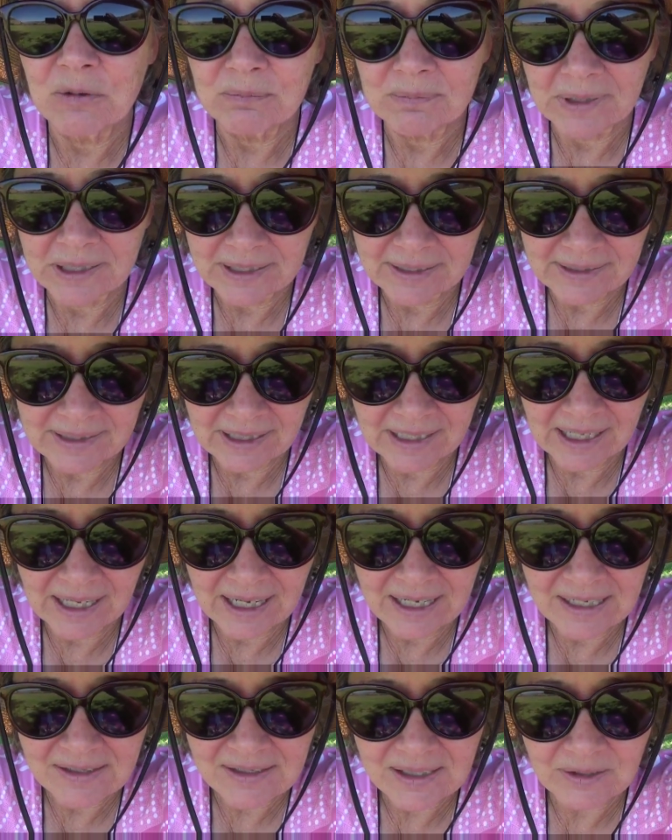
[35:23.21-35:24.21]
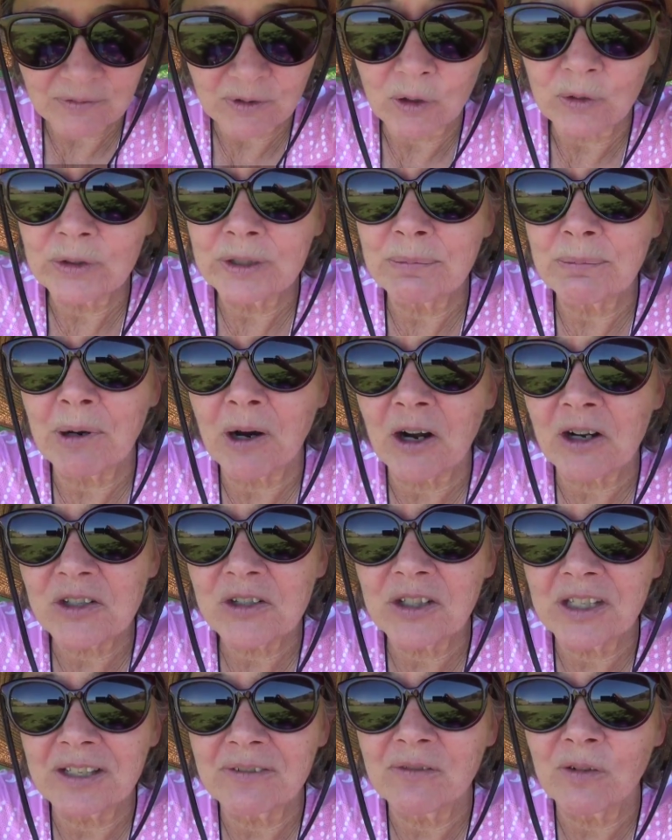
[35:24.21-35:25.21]
But in the case of only
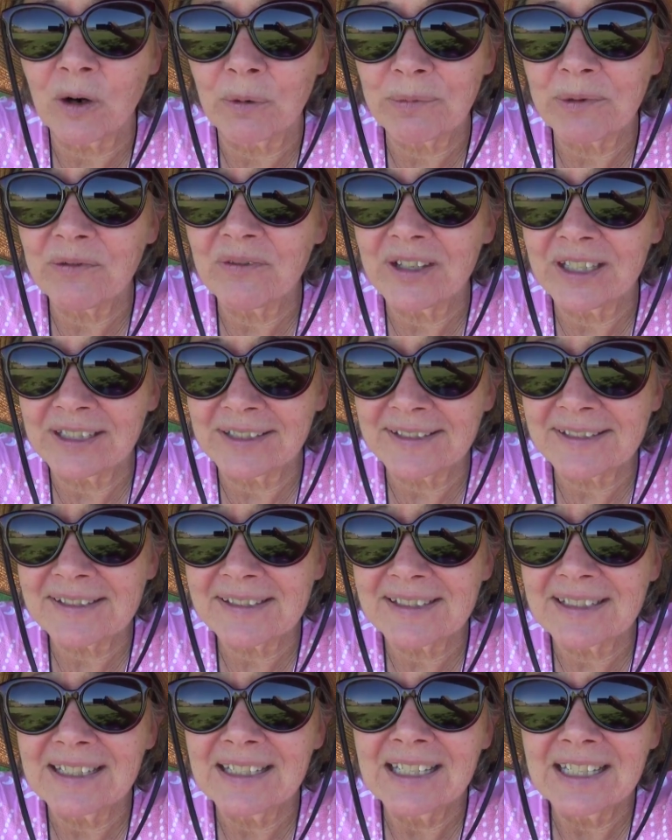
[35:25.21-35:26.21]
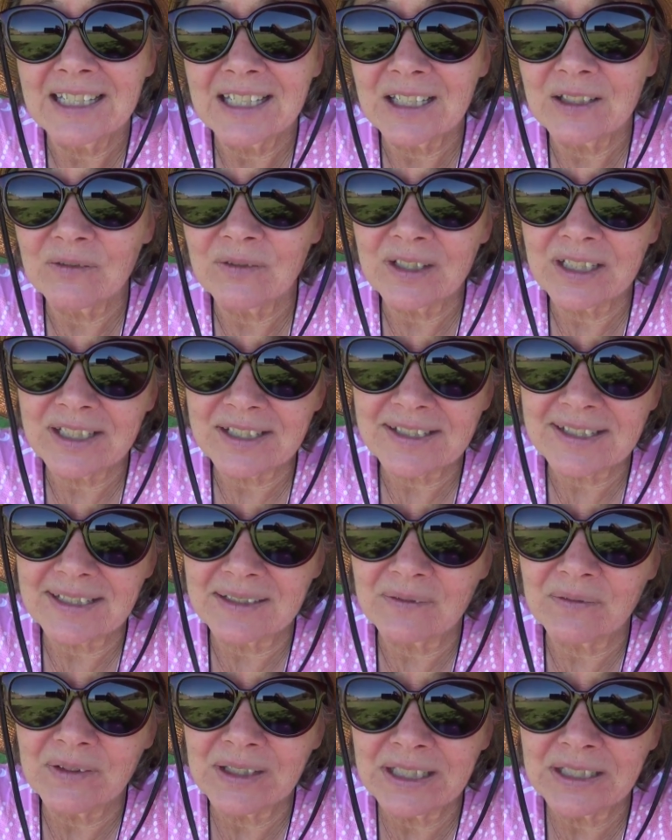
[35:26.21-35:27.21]
partially formed fetus, in fetus
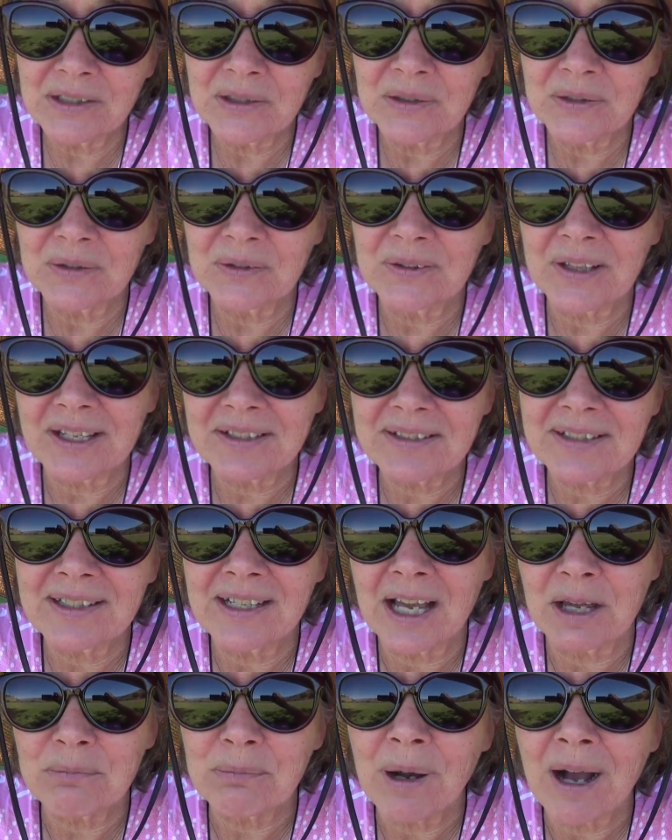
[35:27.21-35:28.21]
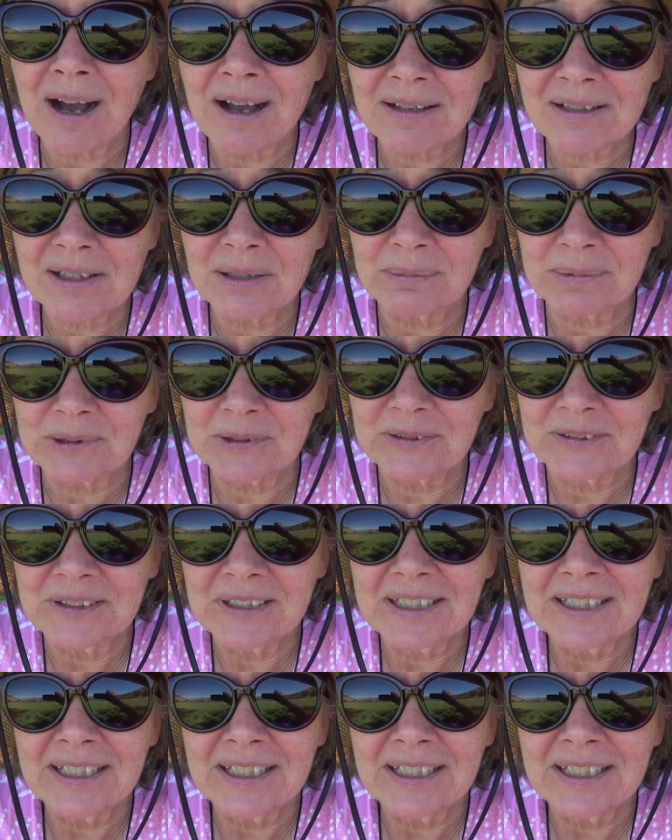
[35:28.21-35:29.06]
in fetu, that's not possible.